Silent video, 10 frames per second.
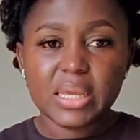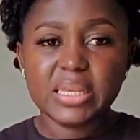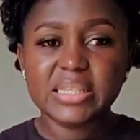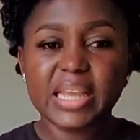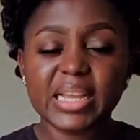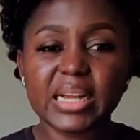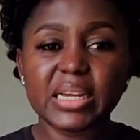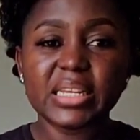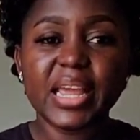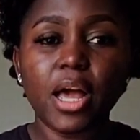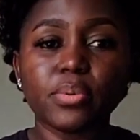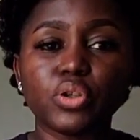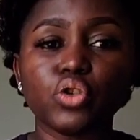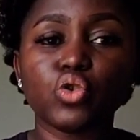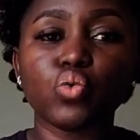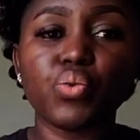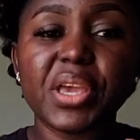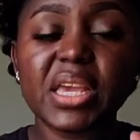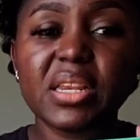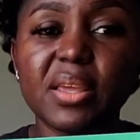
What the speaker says: It's like, it helps you to weed